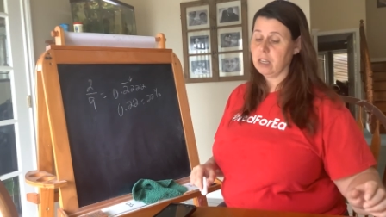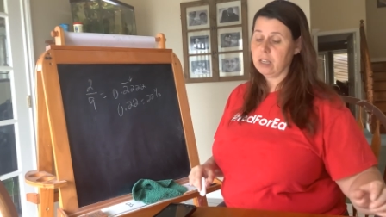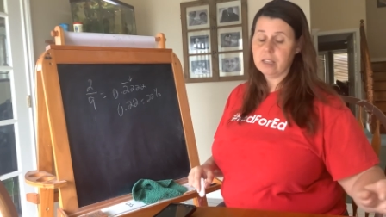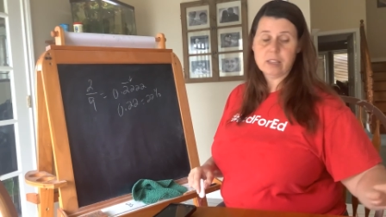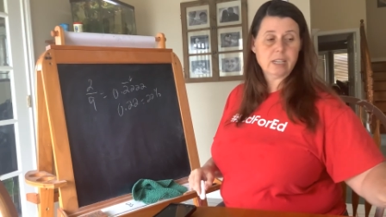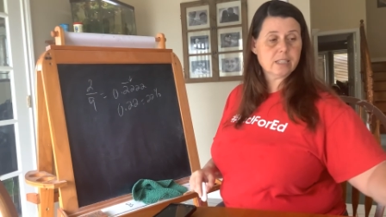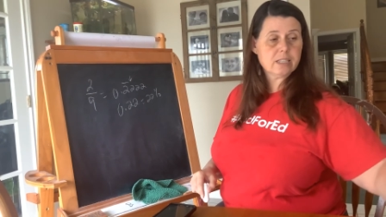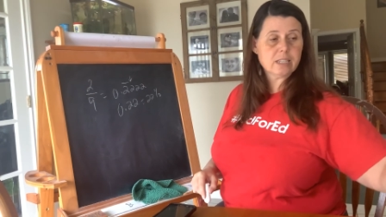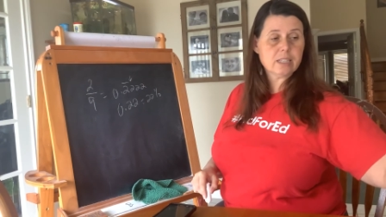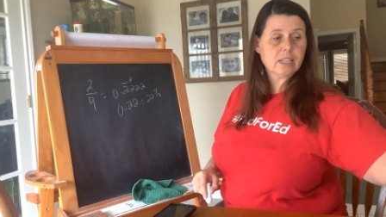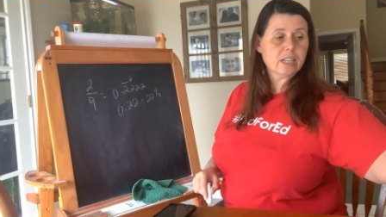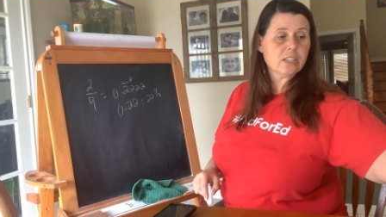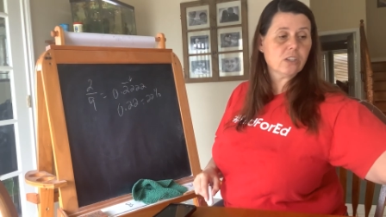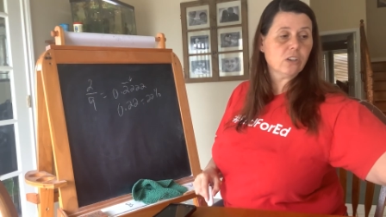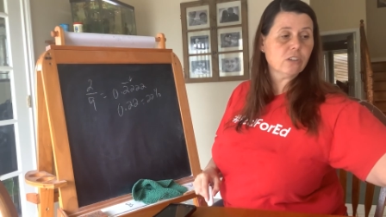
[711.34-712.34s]
that's it,
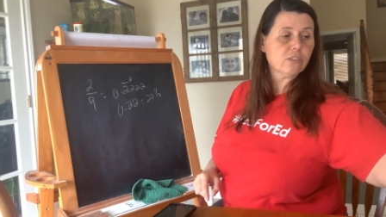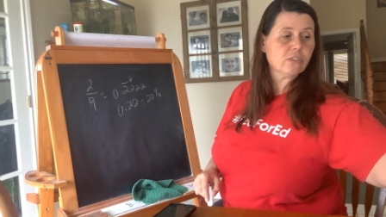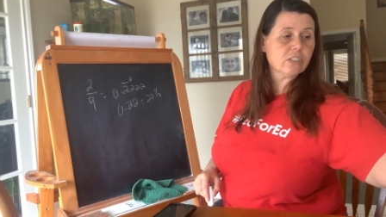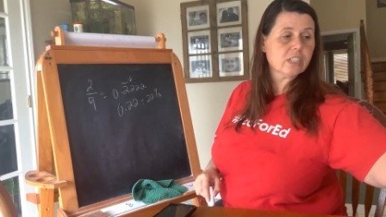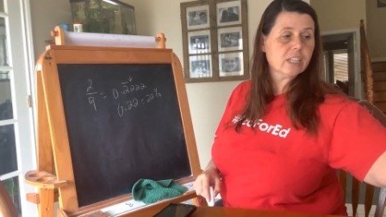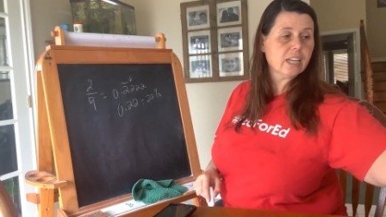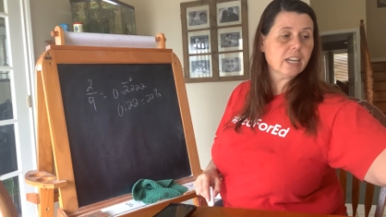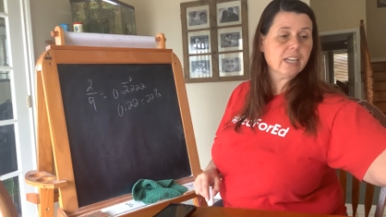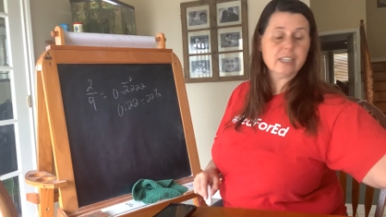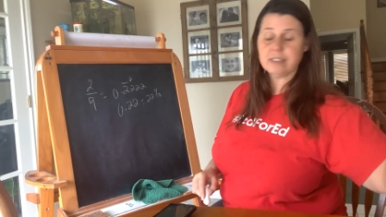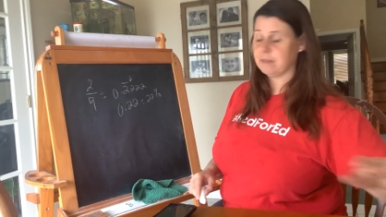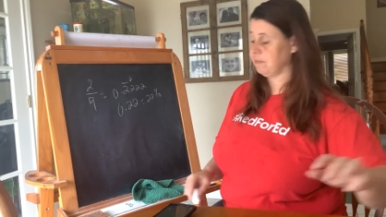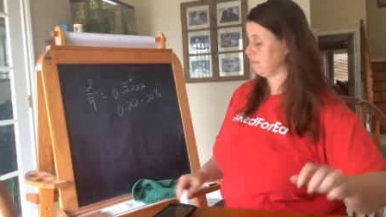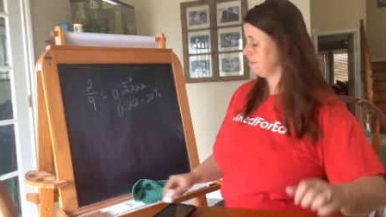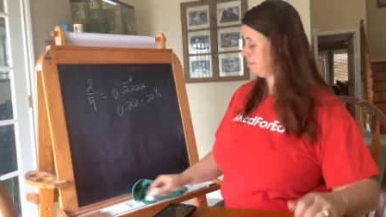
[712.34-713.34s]
that's all for today.
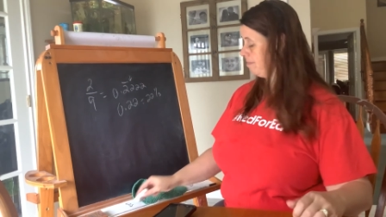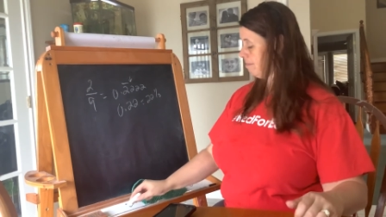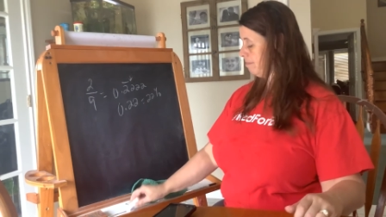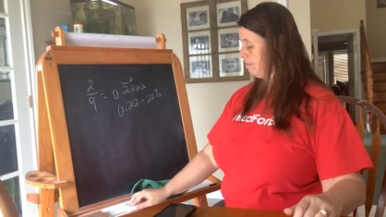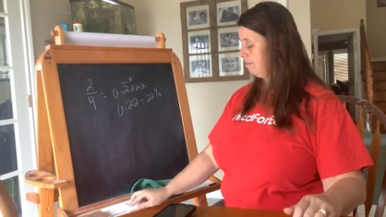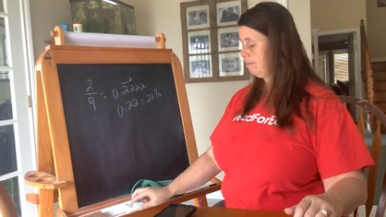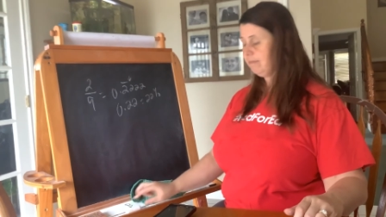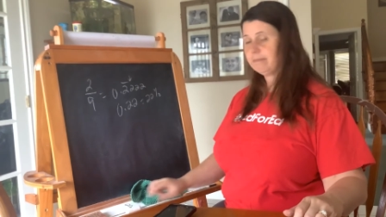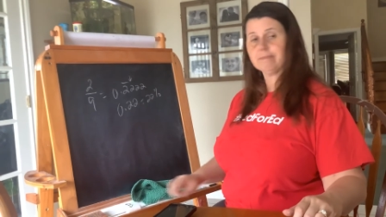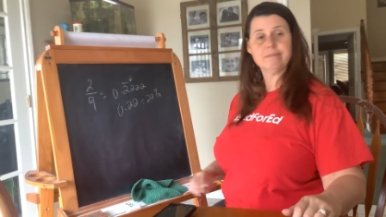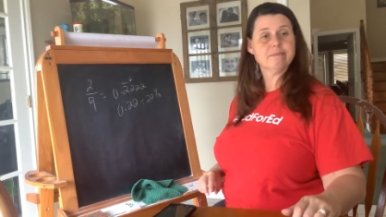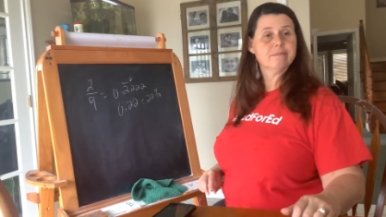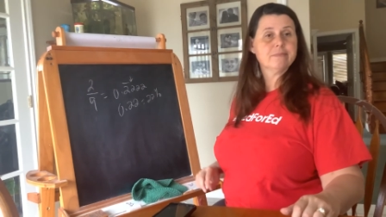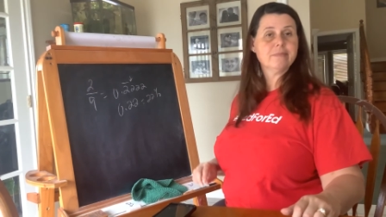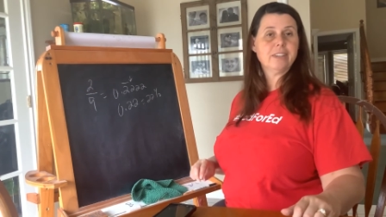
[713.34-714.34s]

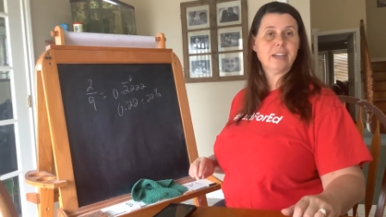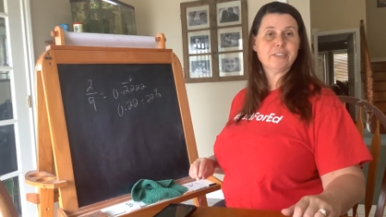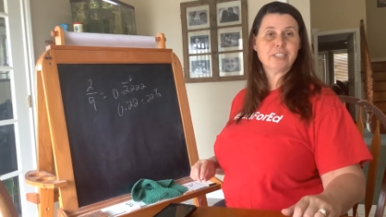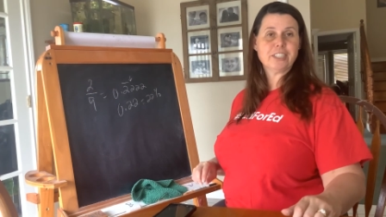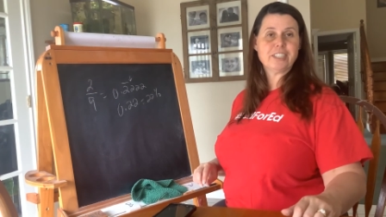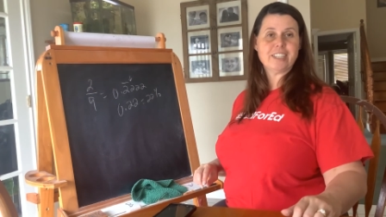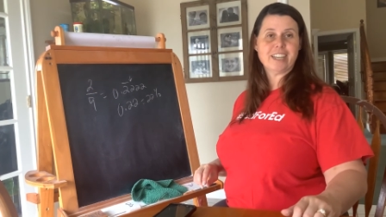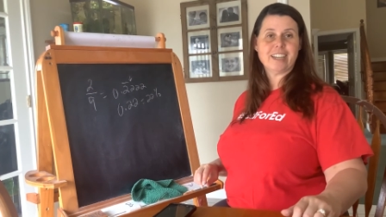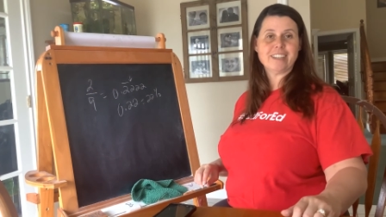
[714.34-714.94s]
Have a good day.